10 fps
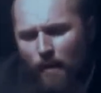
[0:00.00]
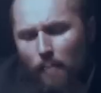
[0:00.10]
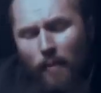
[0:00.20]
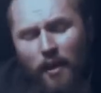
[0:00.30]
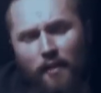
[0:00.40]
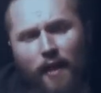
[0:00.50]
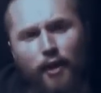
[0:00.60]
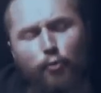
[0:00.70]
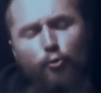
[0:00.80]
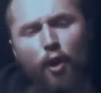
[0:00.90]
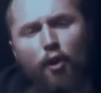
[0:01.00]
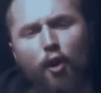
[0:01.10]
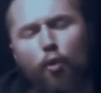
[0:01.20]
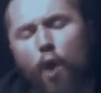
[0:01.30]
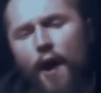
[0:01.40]
meaning that you do not know
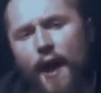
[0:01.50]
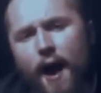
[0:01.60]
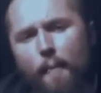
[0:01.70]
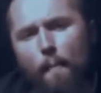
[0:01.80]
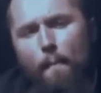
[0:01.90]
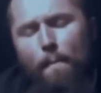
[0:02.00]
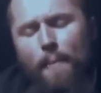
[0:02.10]
who I am.